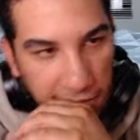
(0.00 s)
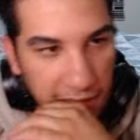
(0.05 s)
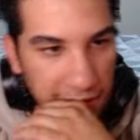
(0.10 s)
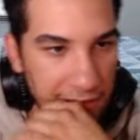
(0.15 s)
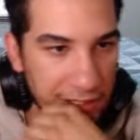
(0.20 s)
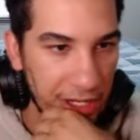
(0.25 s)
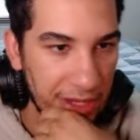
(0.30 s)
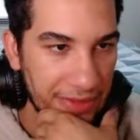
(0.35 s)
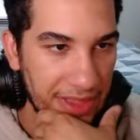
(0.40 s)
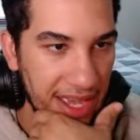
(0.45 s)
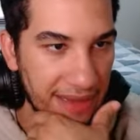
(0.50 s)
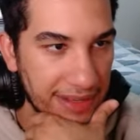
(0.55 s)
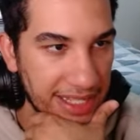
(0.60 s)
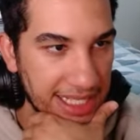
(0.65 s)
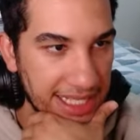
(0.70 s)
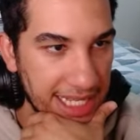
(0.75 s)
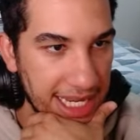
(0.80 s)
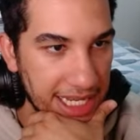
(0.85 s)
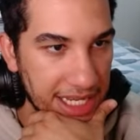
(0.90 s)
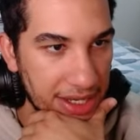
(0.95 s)
So if they have a
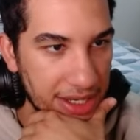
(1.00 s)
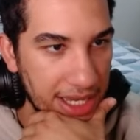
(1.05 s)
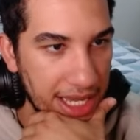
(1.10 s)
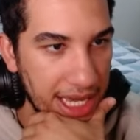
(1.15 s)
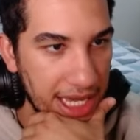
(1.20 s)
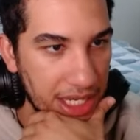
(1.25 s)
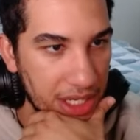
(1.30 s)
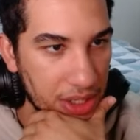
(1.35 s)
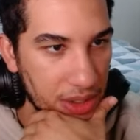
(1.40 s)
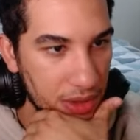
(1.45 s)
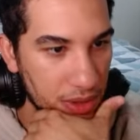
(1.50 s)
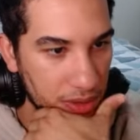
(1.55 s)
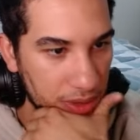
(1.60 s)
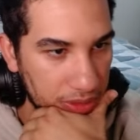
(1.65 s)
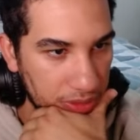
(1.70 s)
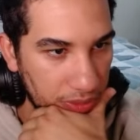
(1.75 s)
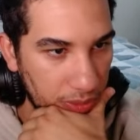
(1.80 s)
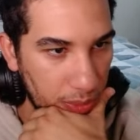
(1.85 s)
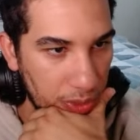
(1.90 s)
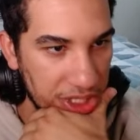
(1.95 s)
second Gecko,
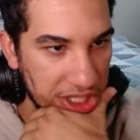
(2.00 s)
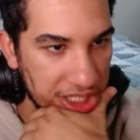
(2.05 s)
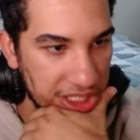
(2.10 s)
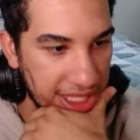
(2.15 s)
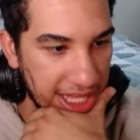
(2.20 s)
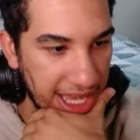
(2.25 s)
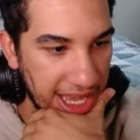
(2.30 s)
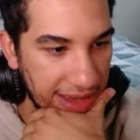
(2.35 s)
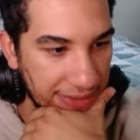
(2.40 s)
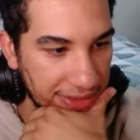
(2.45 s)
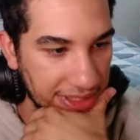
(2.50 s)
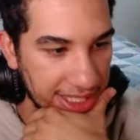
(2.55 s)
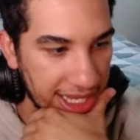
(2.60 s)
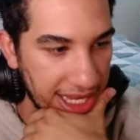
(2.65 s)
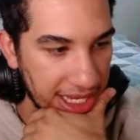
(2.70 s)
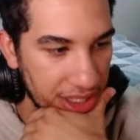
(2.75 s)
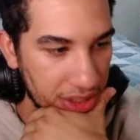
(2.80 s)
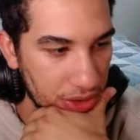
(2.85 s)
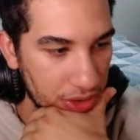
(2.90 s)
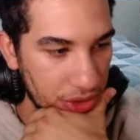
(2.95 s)
which they have
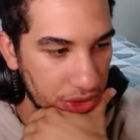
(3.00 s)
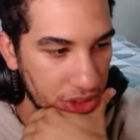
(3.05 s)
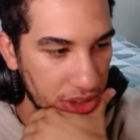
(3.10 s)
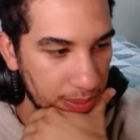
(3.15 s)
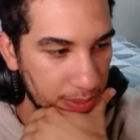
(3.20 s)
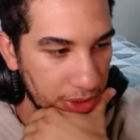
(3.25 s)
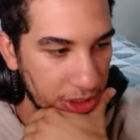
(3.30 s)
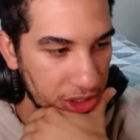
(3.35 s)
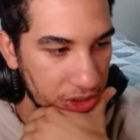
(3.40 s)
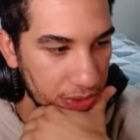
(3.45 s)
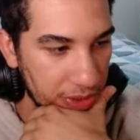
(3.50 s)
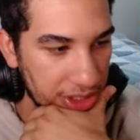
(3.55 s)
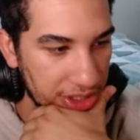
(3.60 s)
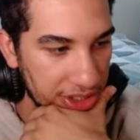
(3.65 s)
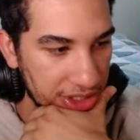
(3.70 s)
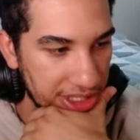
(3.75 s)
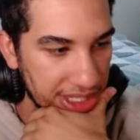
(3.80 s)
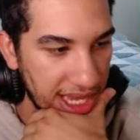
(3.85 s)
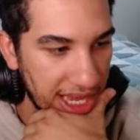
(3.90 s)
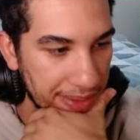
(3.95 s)
cycled so much with their
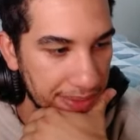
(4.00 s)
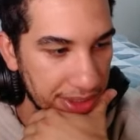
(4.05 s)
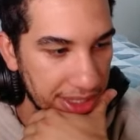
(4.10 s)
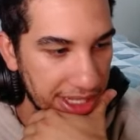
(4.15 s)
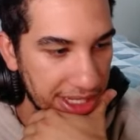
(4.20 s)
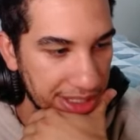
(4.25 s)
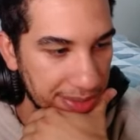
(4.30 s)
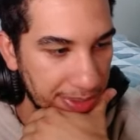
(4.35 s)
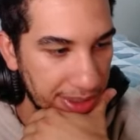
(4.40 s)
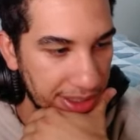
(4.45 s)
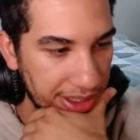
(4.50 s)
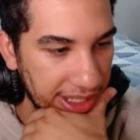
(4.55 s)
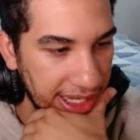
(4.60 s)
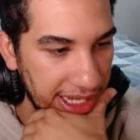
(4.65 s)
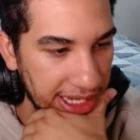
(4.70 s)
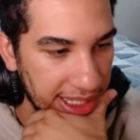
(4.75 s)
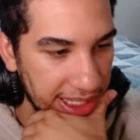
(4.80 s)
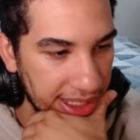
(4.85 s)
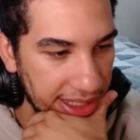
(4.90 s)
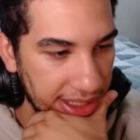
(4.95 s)
Sabo that is very
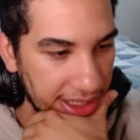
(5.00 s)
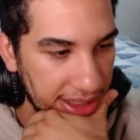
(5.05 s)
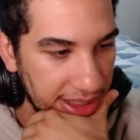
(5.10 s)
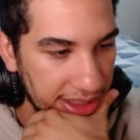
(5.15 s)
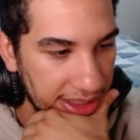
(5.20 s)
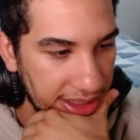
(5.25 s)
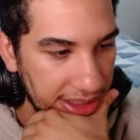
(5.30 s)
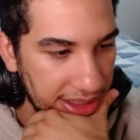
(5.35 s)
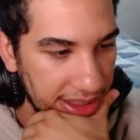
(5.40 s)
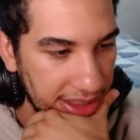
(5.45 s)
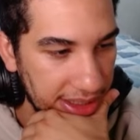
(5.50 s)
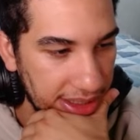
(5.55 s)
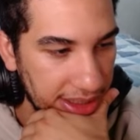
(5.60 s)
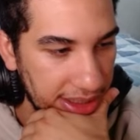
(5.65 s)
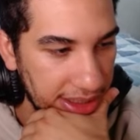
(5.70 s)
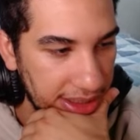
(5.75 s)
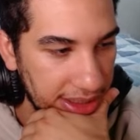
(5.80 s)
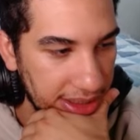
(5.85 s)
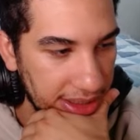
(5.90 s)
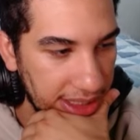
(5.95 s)
likely,
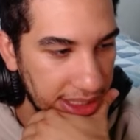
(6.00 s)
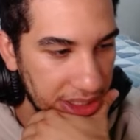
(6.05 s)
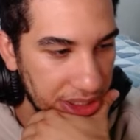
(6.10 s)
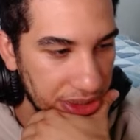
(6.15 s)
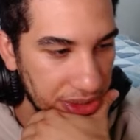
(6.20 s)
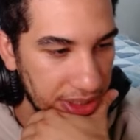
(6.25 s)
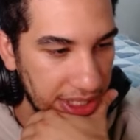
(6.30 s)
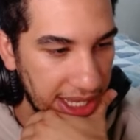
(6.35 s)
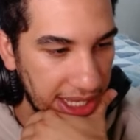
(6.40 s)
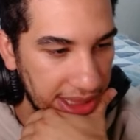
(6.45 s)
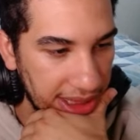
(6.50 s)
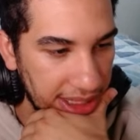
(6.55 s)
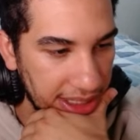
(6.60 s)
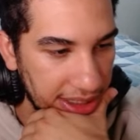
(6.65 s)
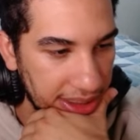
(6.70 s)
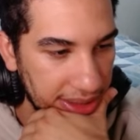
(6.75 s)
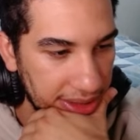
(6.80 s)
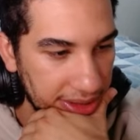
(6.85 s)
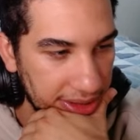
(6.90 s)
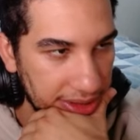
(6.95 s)
they should get
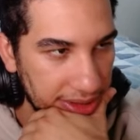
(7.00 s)
there.